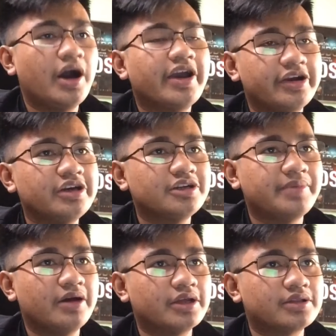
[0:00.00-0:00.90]
I heard
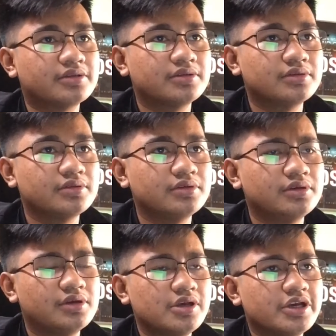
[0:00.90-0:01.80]
about it.
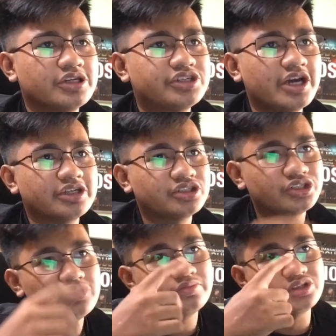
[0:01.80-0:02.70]
Is that
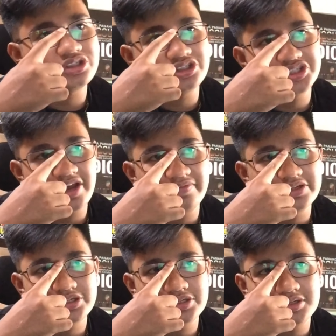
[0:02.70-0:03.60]
true, Mr.
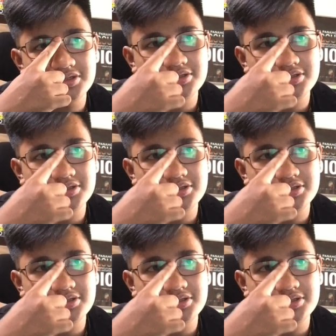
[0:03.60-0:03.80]
Chavez?